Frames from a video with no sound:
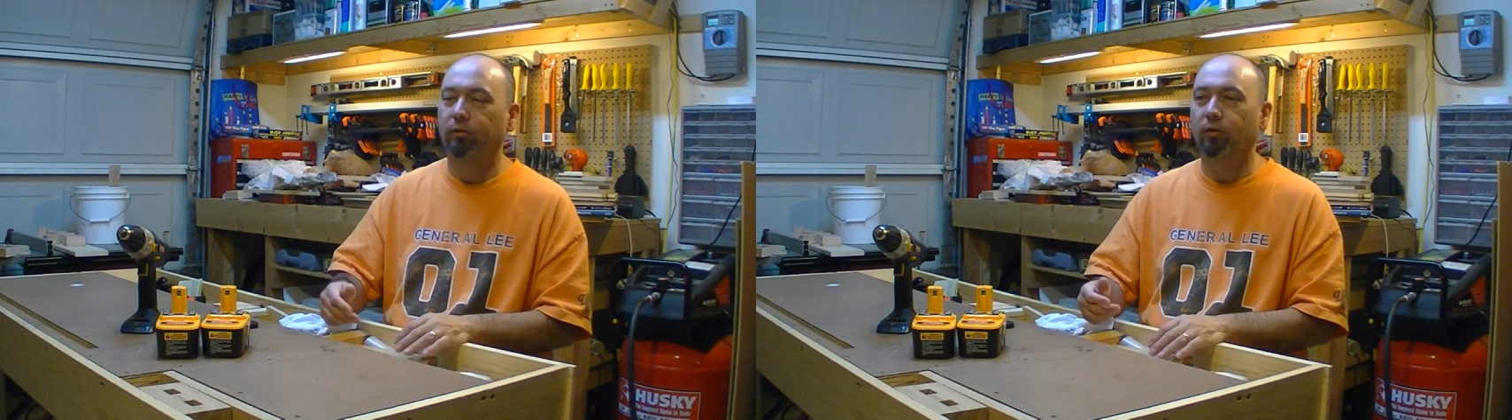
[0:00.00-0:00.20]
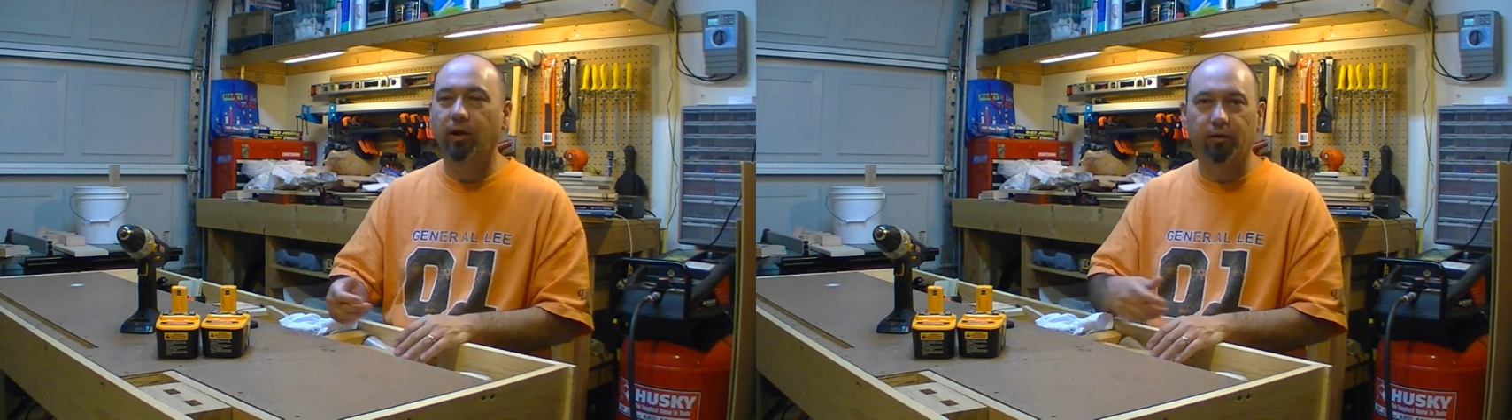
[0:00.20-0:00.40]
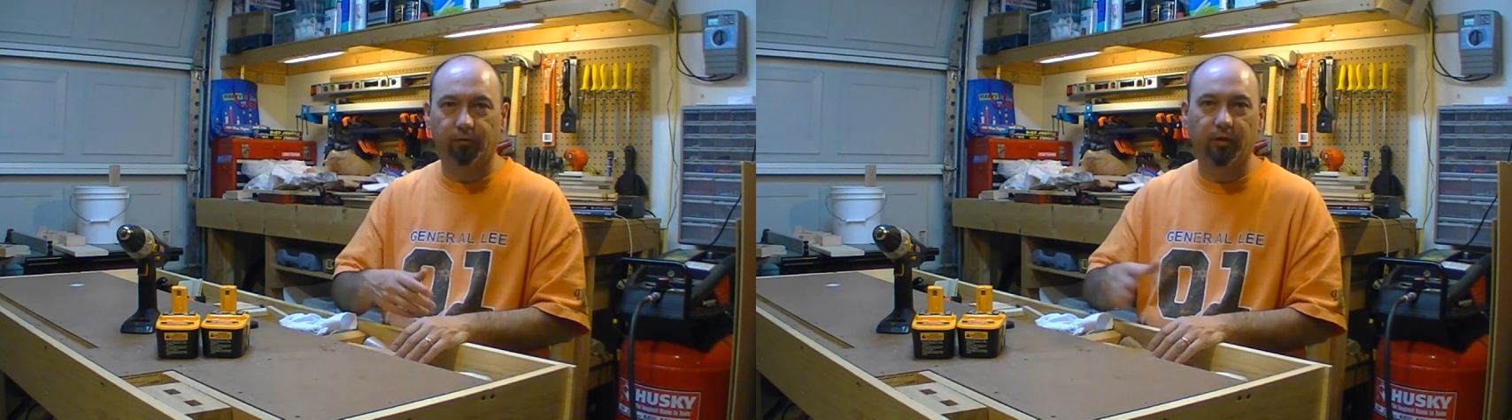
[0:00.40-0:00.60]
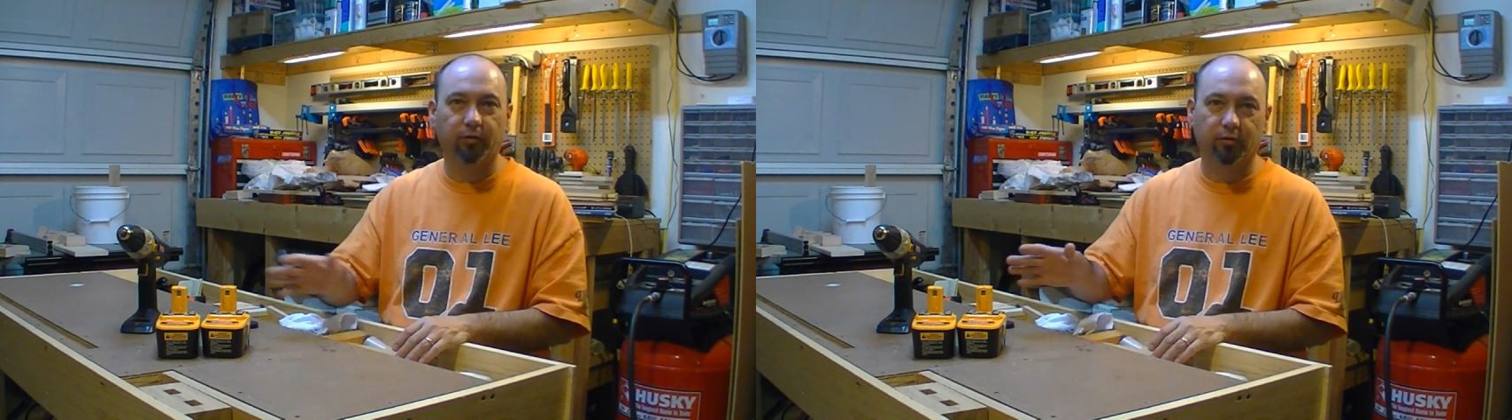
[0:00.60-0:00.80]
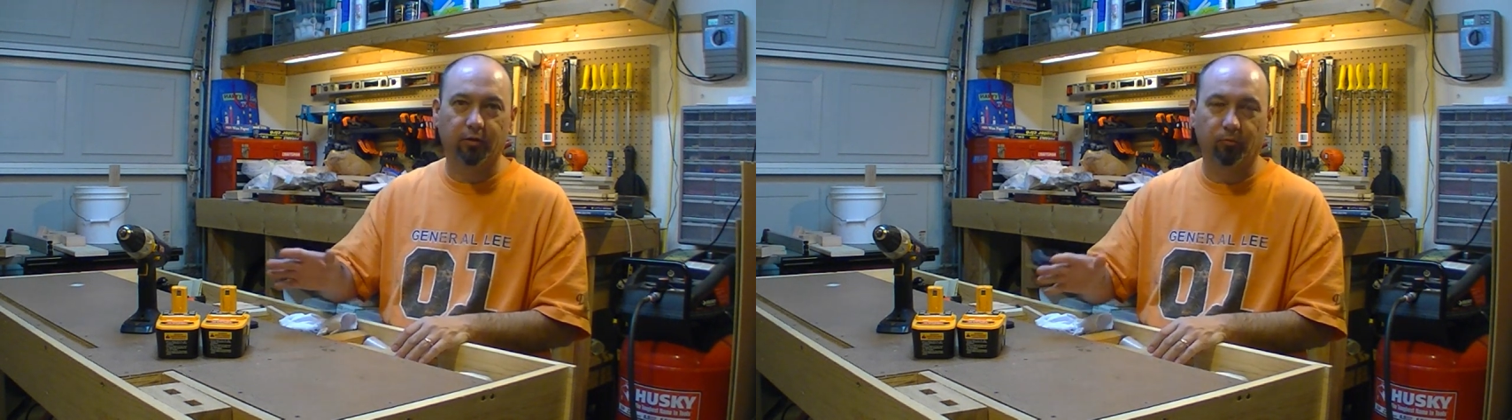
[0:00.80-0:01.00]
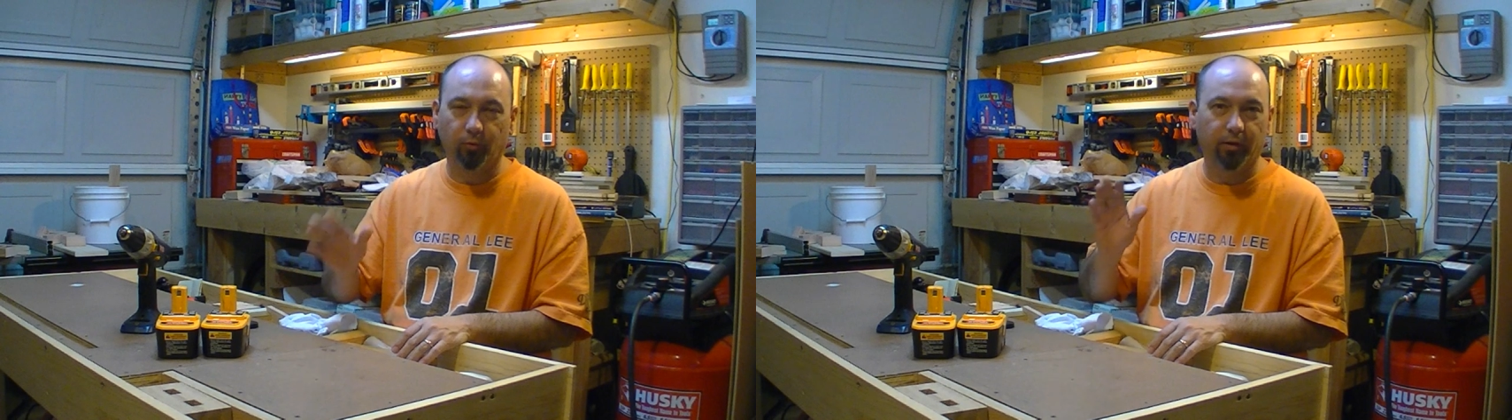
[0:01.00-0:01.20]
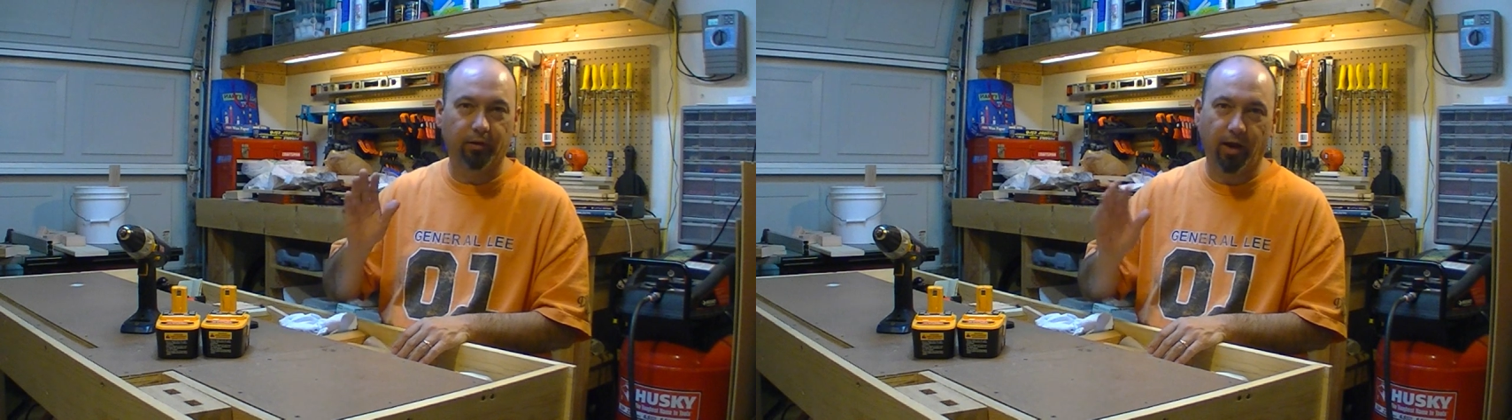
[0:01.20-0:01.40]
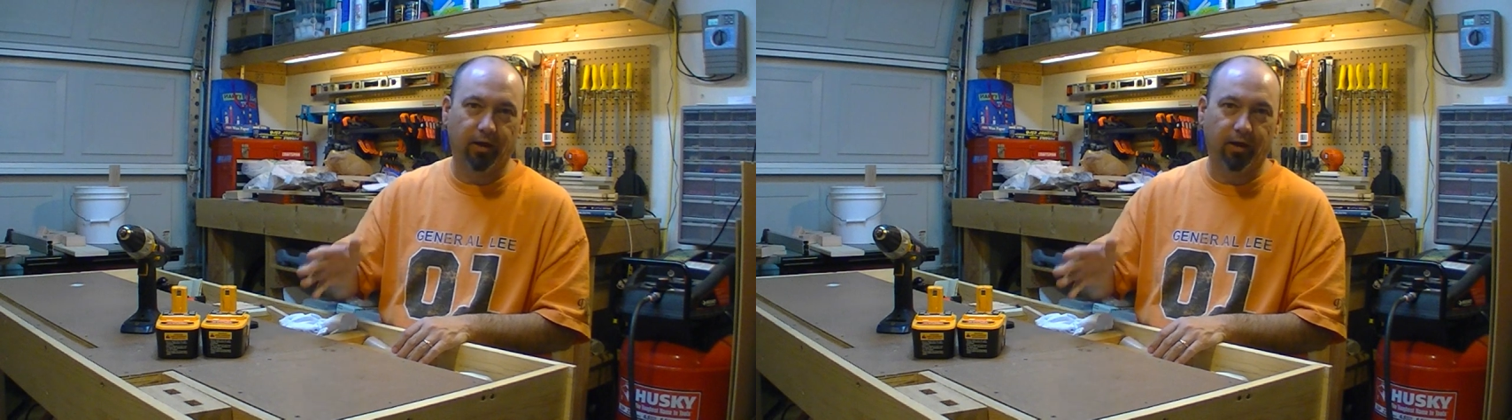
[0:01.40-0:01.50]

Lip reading: So I had to finish it with a